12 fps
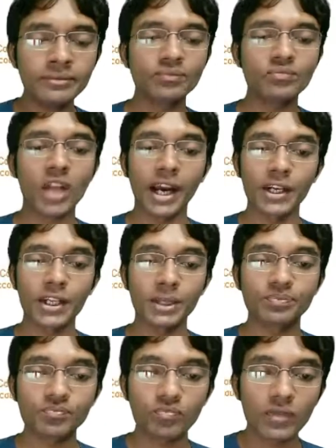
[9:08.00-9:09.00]
ID,
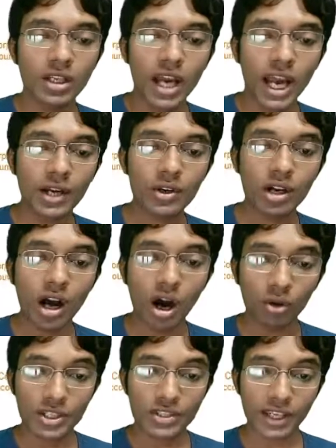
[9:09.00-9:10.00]
and how this
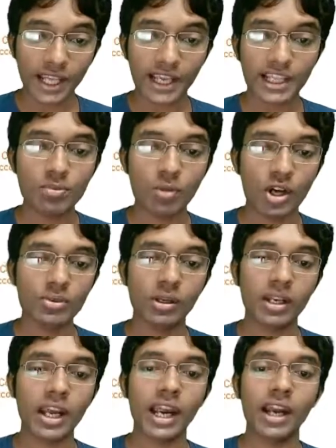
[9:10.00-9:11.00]
attack is possible,
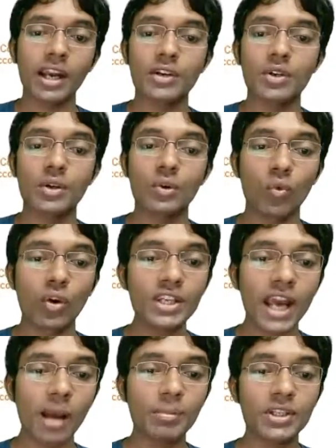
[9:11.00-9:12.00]
and what
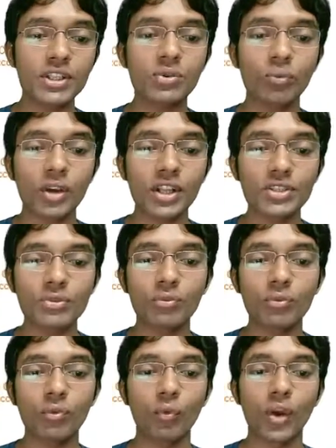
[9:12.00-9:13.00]
happens
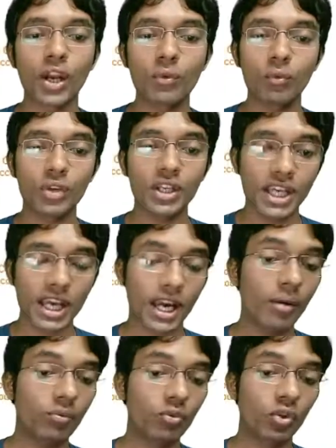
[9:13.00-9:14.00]
when we have
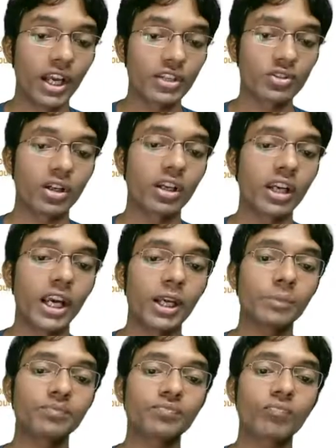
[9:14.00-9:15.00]
the external ID,
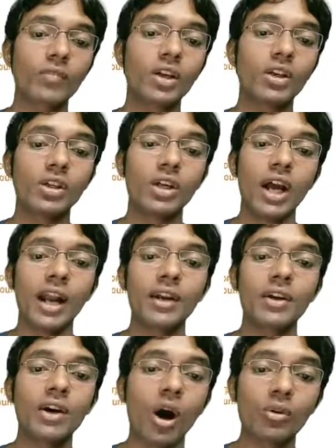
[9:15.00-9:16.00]
and
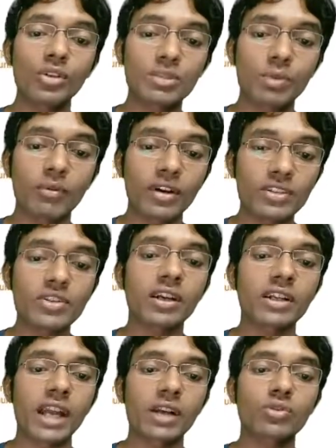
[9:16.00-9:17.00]
how this prevents the attack.
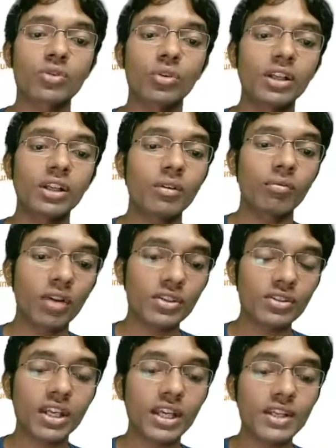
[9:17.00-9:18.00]
So in the first
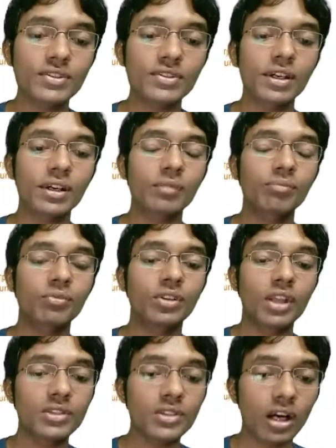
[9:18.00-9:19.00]
case, this
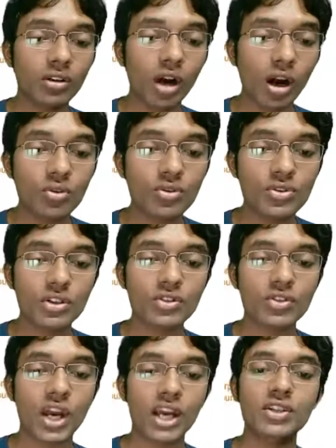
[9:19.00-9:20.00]
account
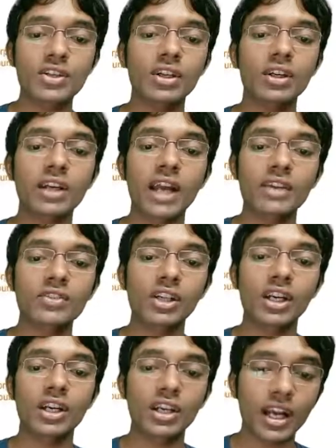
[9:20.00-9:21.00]
right here has created
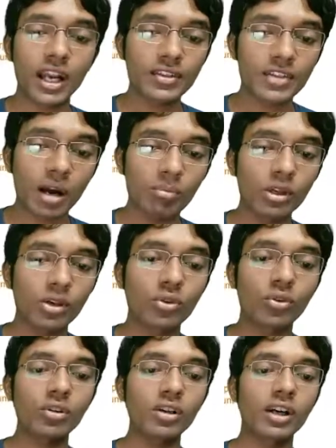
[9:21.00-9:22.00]
an example role
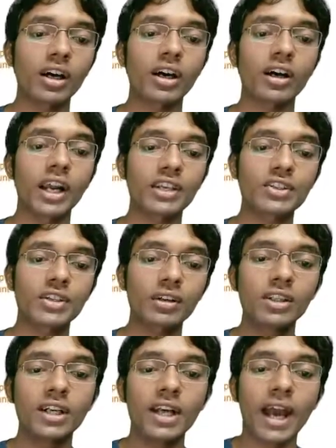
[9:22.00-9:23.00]
right here,
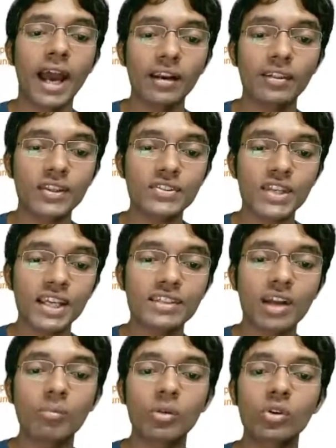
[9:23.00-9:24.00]
and this
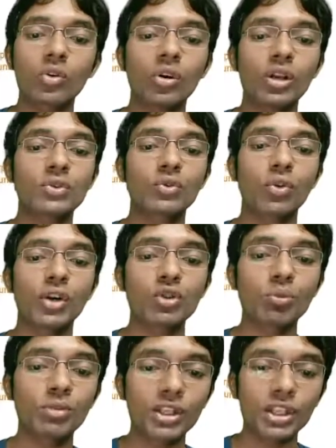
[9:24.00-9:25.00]
example role is going to
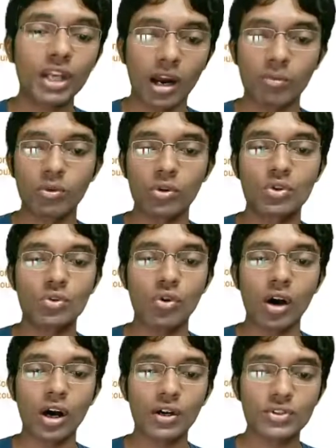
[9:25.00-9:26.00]
be able to
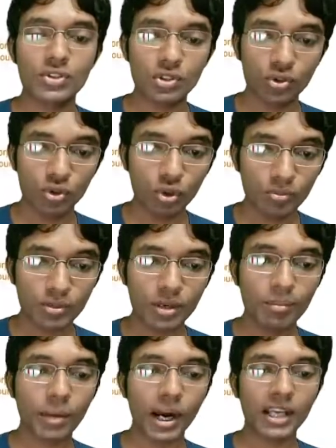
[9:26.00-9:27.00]
assumed
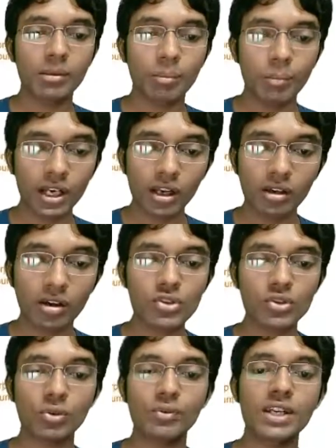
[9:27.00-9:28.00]
by the middle account. So
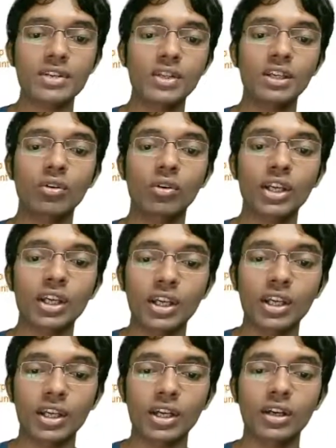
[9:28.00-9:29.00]
we are saying, okay,
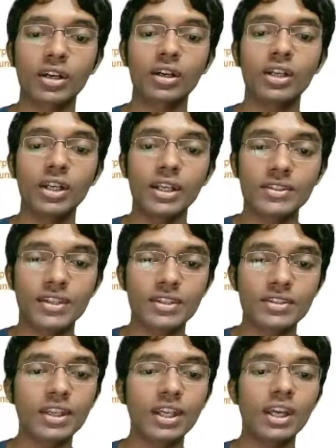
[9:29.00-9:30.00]
here is this
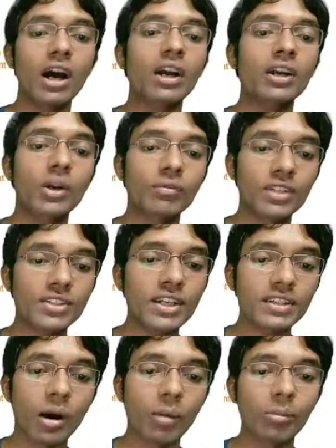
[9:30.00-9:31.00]
ARN of this
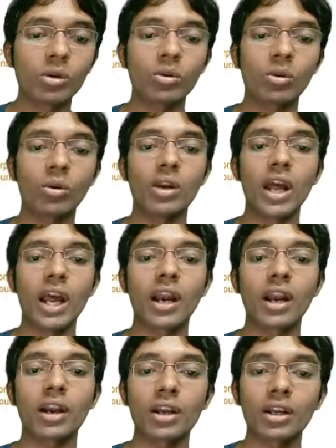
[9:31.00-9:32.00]
example role,
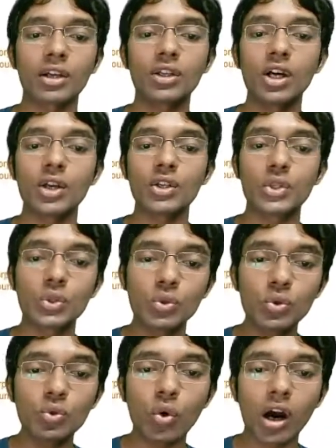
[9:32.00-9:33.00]
and you
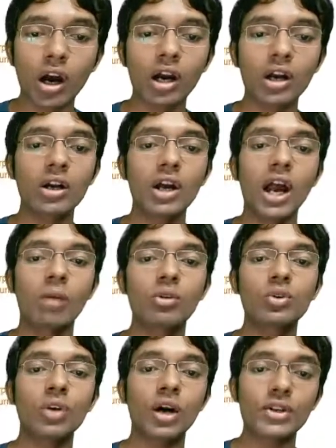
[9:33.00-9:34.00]
are able to
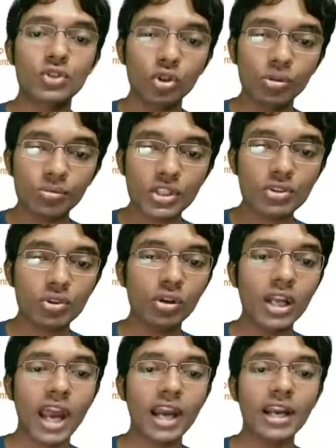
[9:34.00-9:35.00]
assume this role
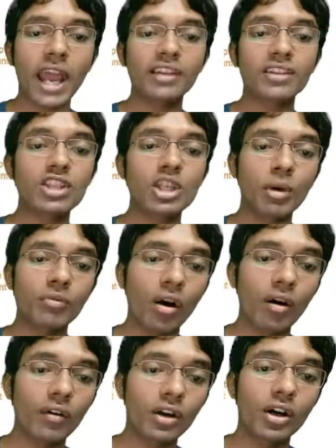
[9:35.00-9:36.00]
and access some of
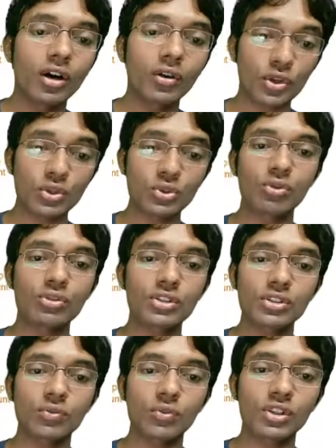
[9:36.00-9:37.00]
our resources
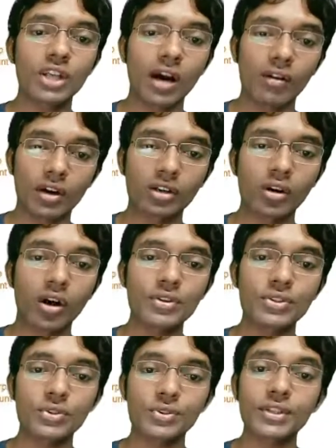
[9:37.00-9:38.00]
within our accounts
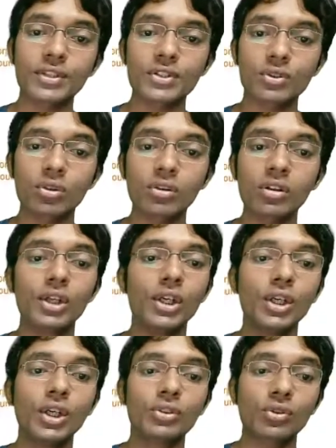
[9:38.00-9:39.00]
using this role.
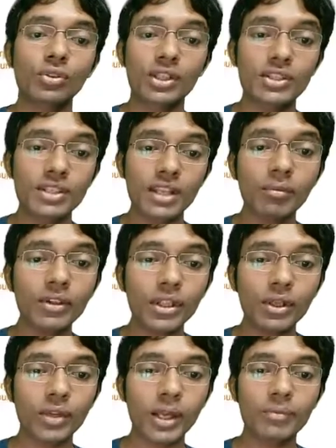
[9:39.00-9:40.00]
So this is everything we
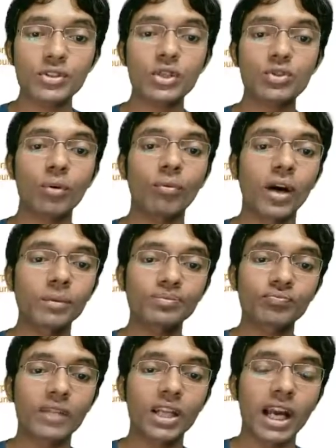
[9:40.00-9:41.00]
have seen so far.
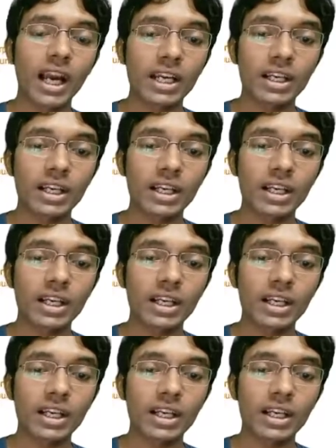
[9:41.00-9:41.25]
And